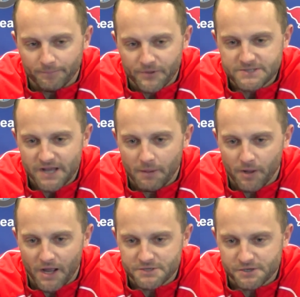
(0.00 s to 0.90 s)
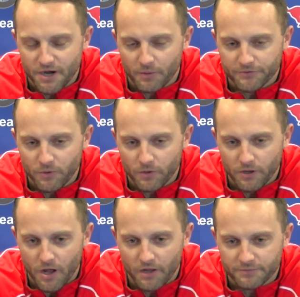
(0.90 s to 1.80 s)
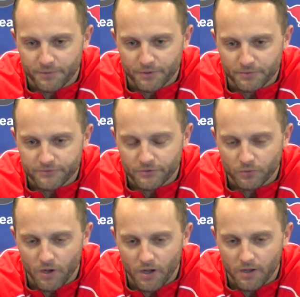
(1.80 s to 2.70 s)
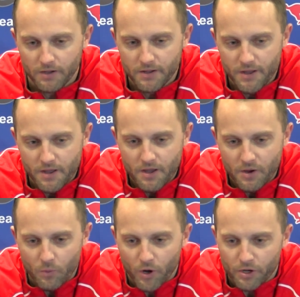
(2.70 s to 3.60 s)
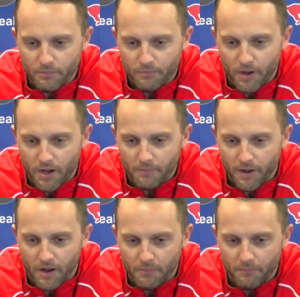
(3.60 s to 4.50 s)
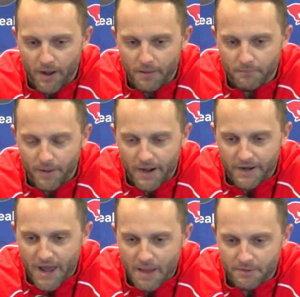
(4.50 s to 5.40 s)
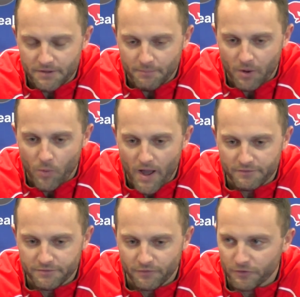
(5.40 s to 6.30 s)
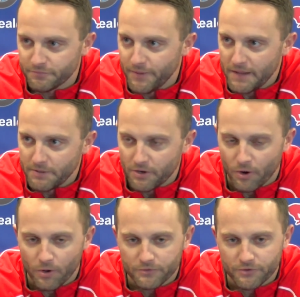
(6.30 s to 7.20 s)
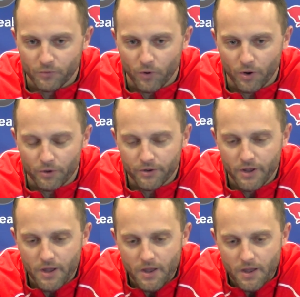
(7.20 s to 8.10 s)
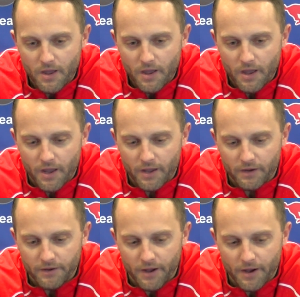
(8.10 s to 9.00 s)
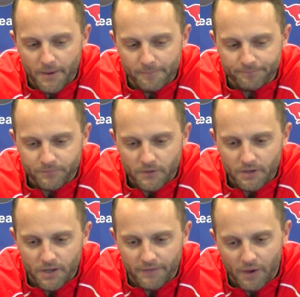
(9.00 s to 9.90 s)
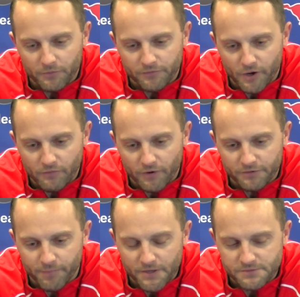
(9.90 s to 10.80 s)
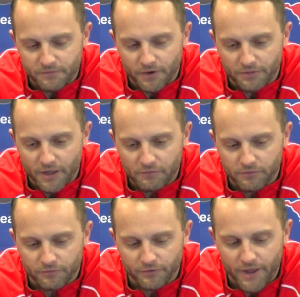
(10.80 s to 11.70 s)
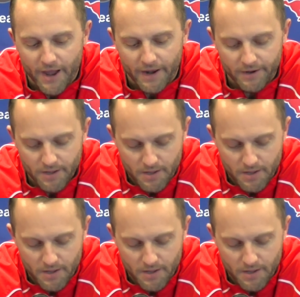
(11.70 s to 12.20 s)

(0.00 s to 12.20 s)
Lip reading: This time last year, I was going to the hospital to welcome mine and Abby and my wife's first baby girl to the world. And that was very, very special, very thankful for that.